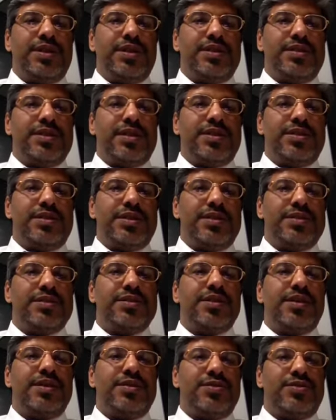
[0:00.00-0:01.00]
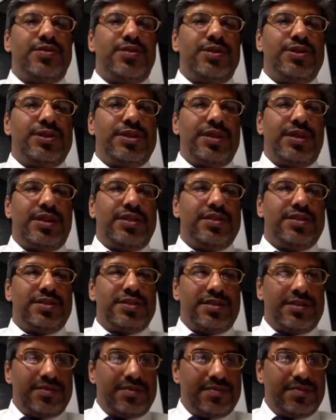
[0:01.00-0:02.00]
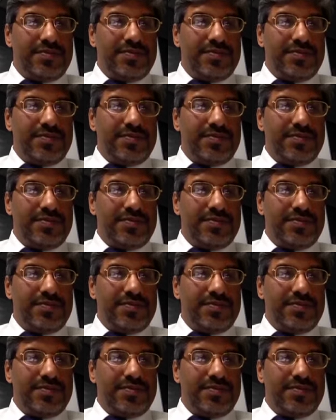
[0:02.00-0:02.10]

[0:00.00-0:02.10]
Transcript: such as control charts.